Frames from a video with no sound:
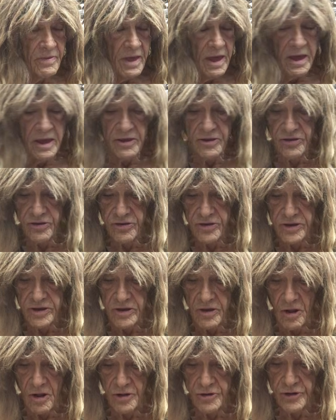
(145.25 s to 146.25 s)
AC,
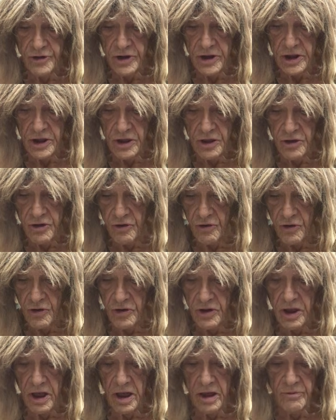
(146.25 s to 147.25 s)
alternating
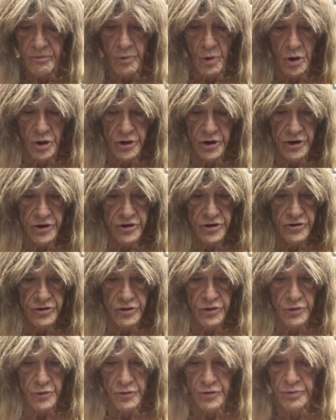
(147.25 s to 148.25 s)
current, high voltage
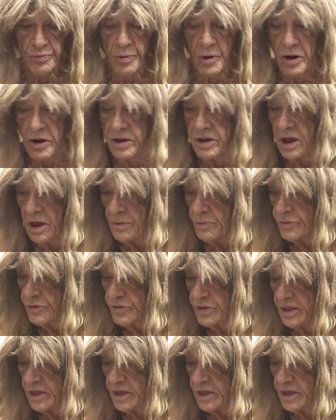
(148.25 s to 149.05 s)
through spark gaps.